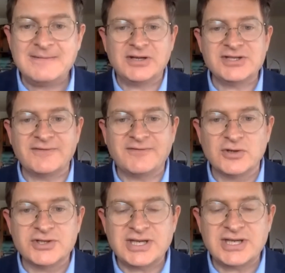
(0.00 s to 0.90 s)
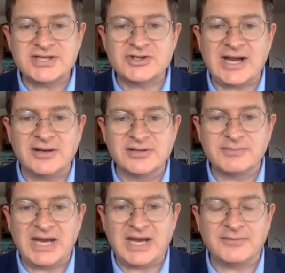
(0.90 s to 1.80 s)
because of course it's a channel to
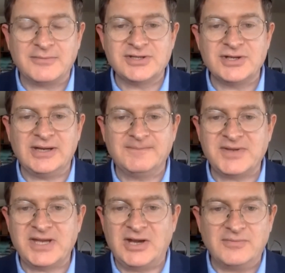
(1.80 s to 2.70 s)
be able to doing